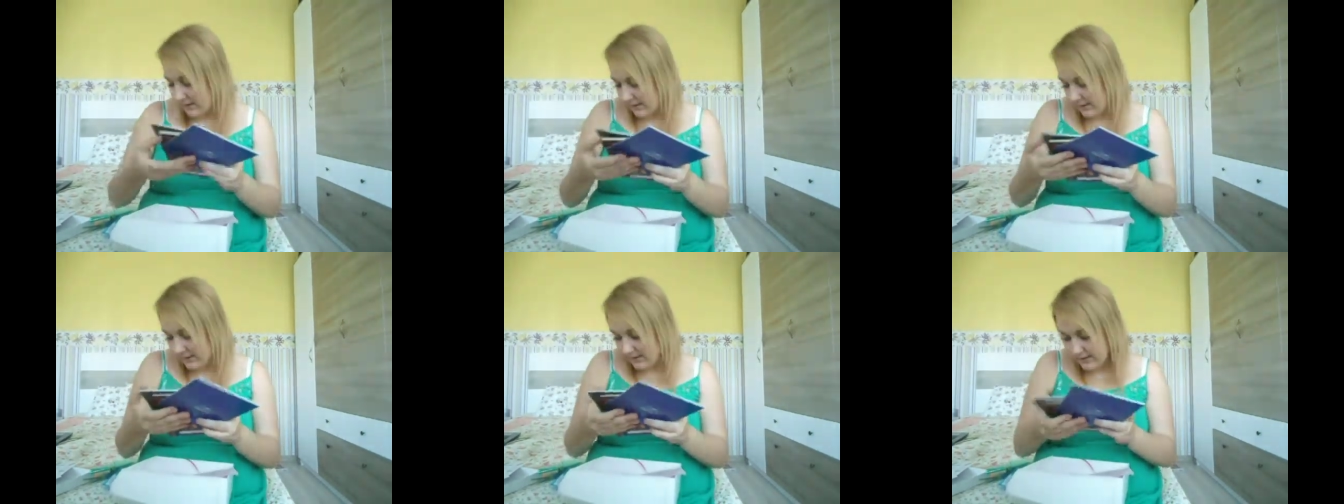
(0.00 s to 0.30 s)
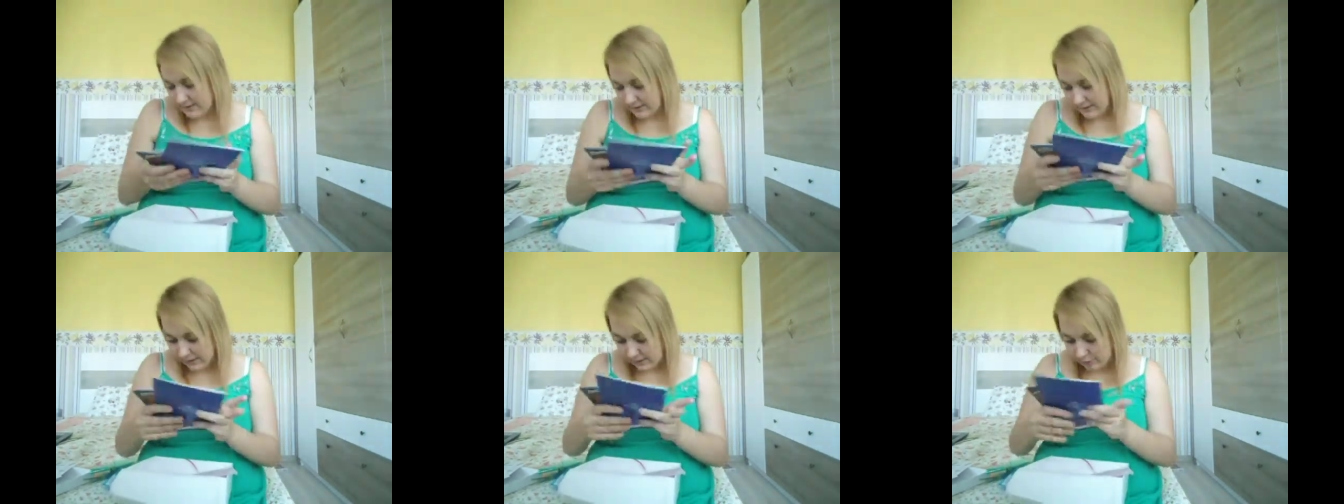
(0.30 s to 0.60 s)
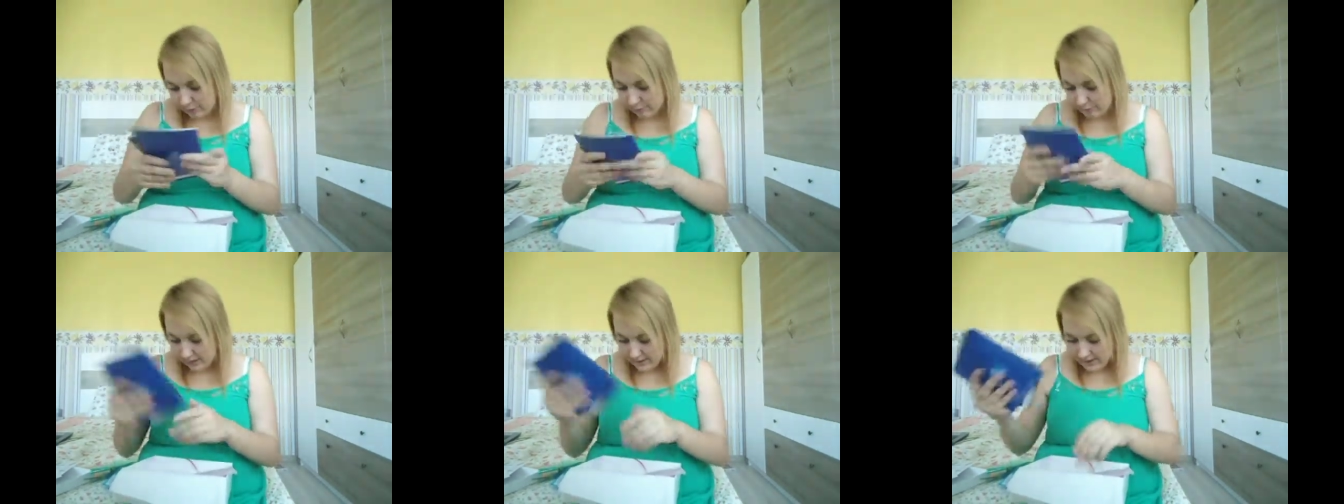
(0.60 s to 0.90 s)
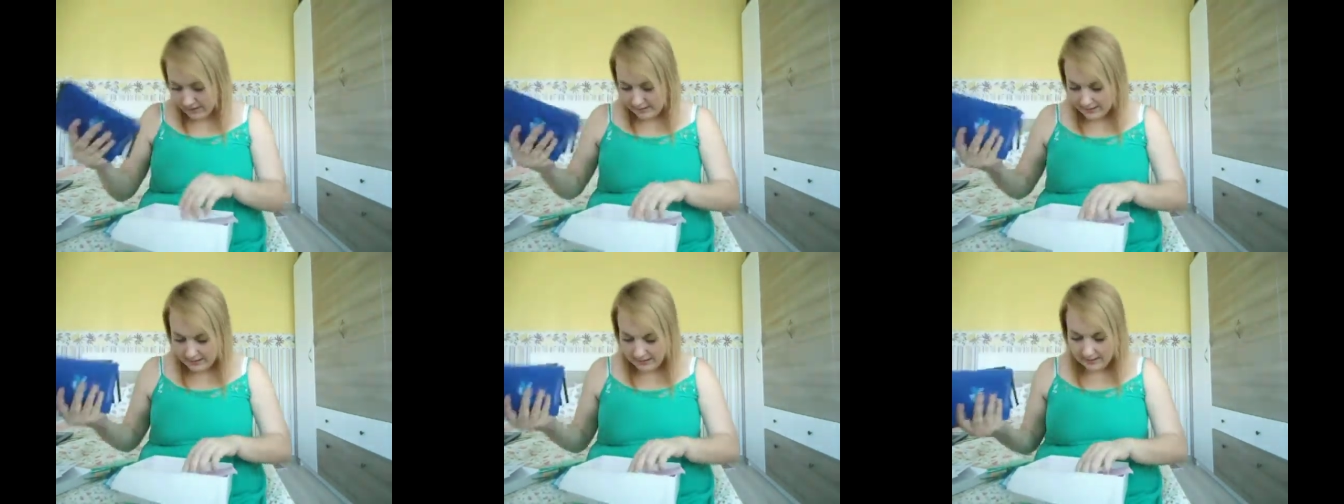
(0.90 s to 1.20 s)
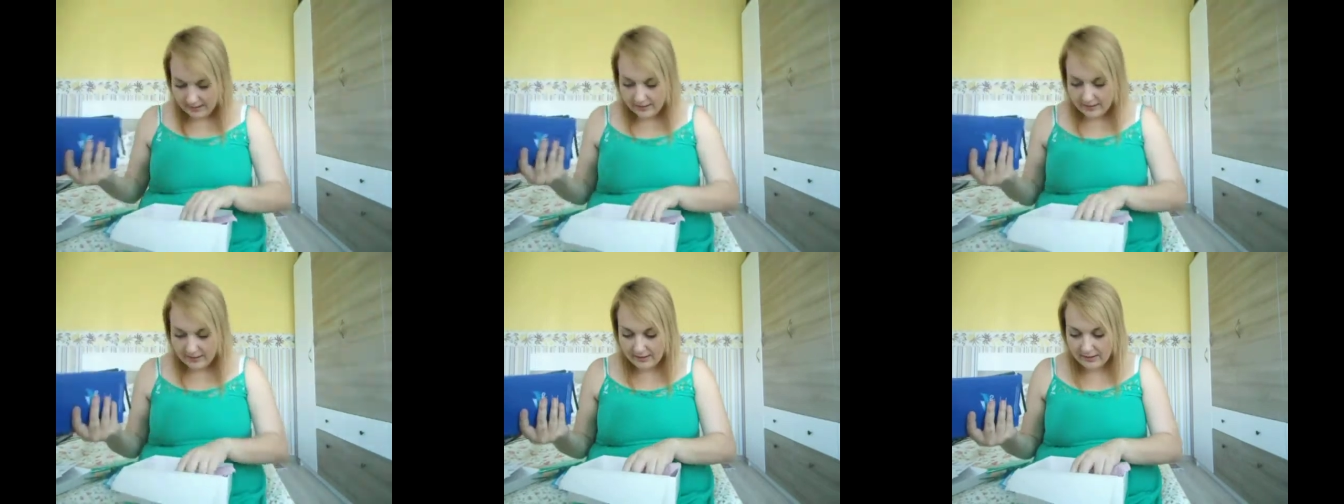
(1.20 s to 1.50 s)
these are new brands
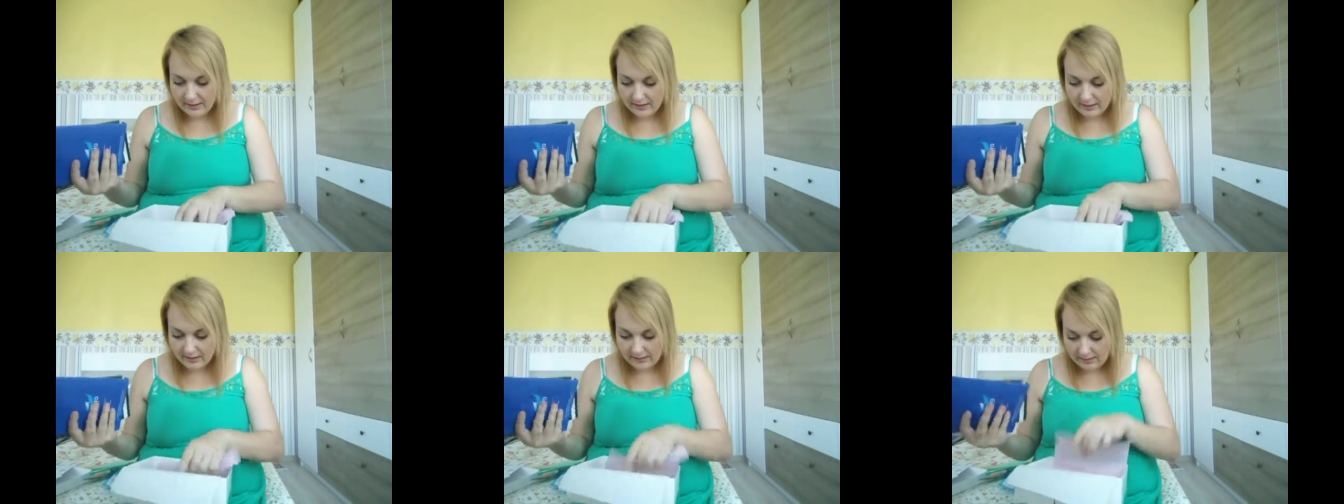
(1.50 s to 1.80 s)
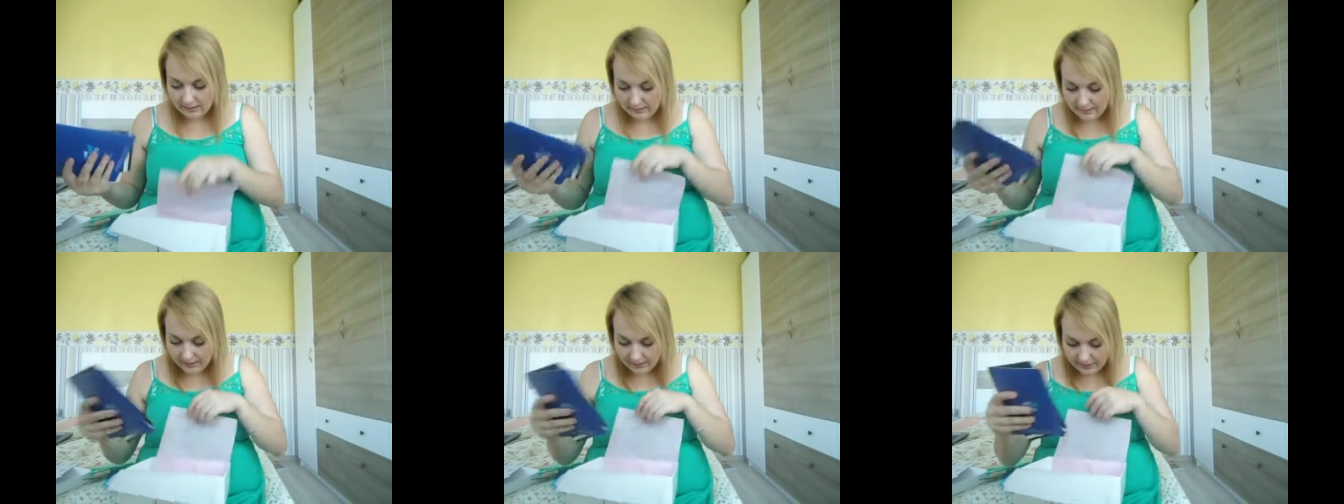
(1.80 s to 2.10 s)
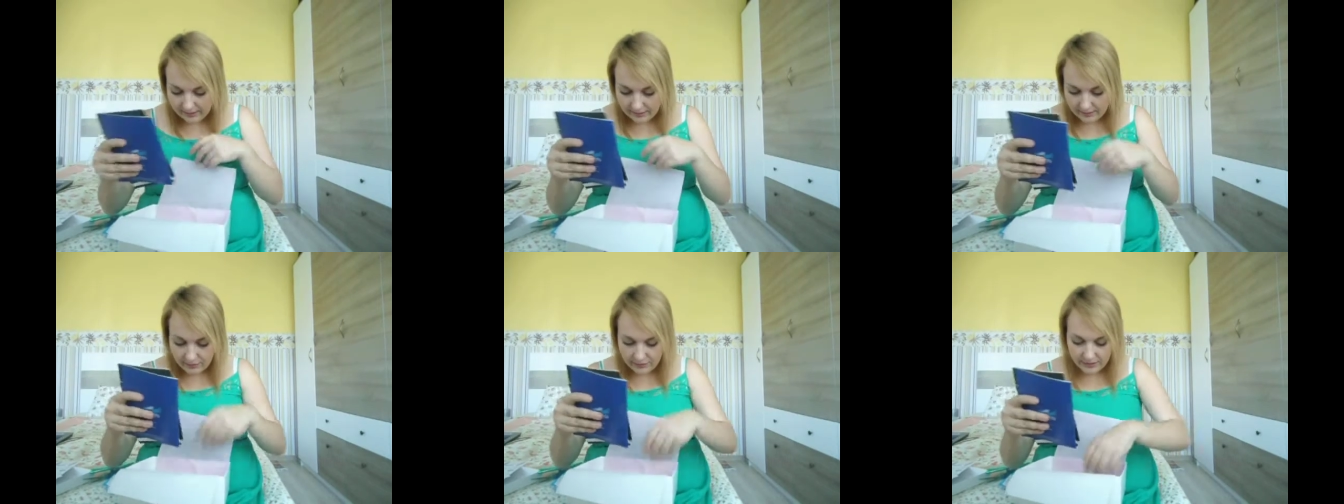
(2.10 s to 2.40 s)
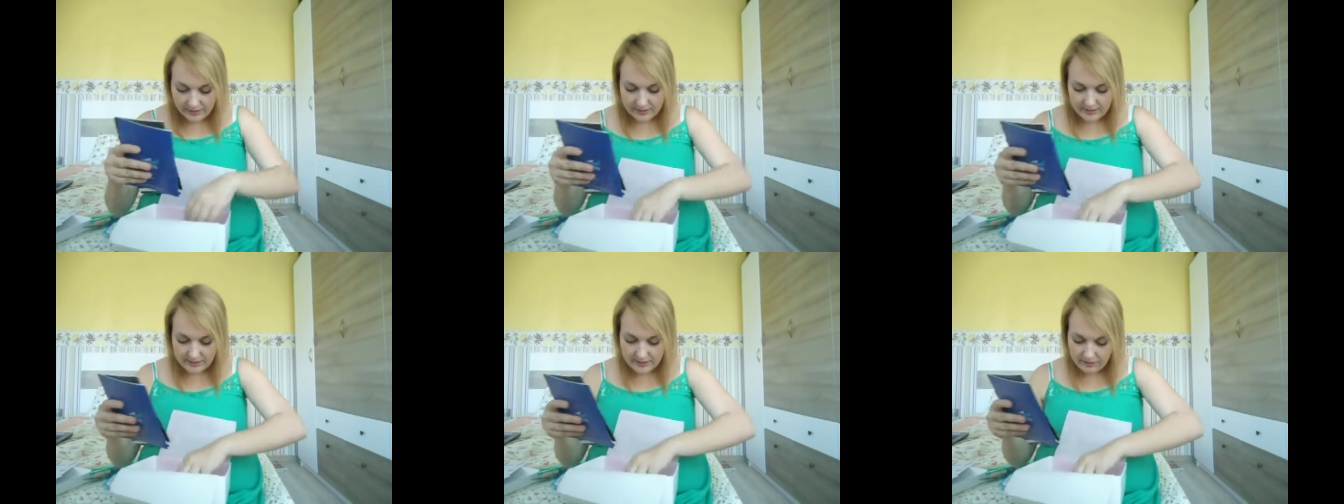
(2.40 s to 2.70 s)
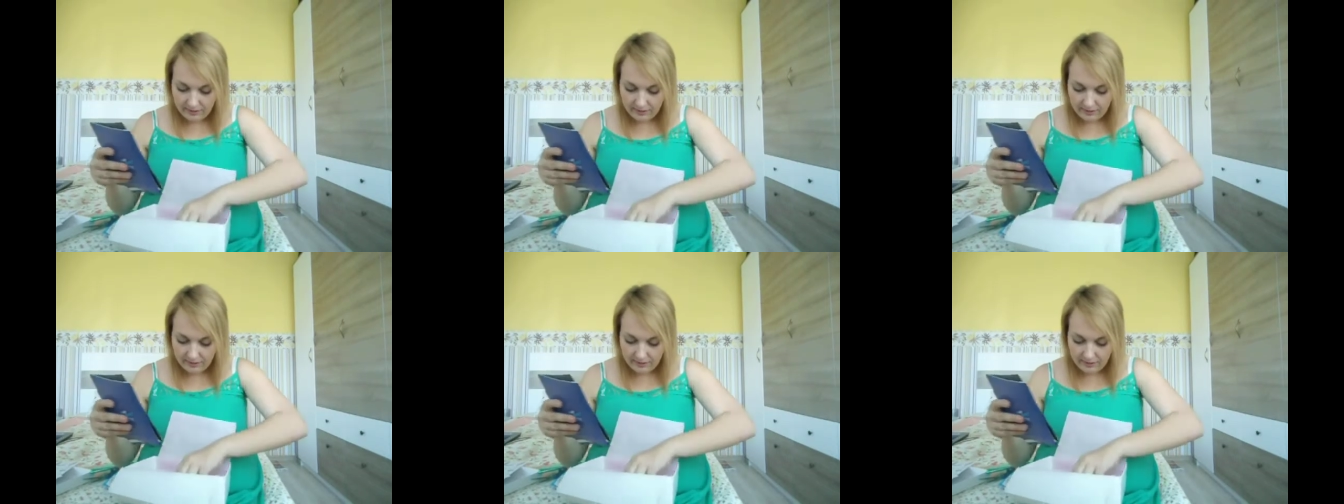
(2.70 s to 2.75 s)
here in my country,